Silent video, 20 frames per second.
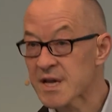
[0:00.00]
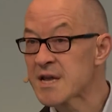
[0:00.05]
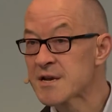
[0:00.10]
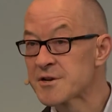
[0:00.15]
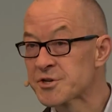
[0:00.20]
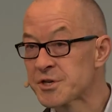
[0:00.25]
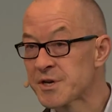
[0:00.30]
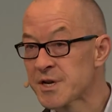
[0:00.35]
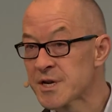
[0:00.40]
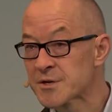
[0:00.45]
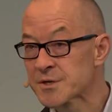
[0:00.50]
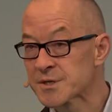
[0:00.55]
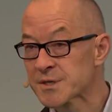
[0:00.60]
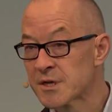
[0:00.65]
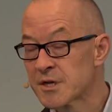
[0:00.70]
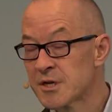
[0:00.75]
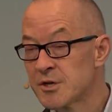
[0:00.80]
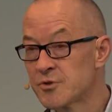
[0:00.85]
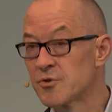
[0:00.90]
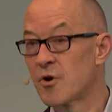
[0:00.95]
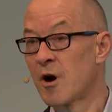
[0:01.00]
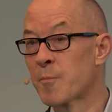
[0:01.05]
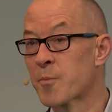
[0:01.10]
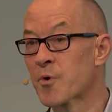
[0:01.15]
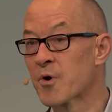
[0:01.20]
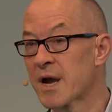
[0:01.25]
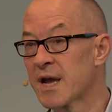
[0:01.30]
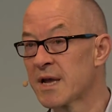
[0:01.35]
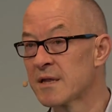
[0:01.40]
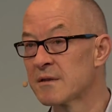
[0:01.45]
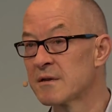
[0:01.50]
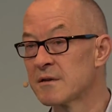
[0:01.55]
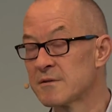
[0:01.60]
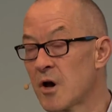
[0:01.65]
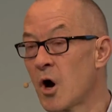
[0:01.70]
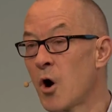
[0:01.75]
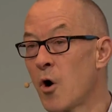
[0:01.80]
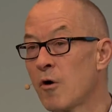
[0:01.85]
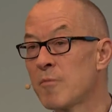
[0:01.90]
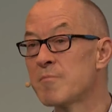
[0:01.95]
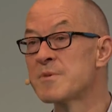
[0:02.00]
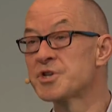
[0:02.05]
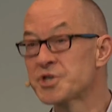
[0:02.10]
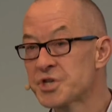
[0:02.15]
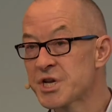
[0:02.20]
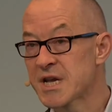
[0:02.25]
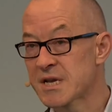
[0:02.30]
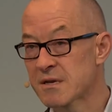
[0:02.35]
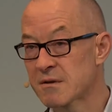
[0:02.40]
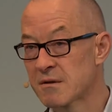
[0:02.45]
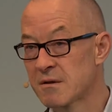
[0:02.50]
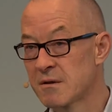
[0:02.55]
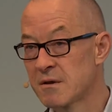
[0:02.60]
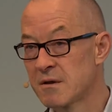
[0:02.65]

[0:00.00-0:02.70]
engineers to operate the whole machine.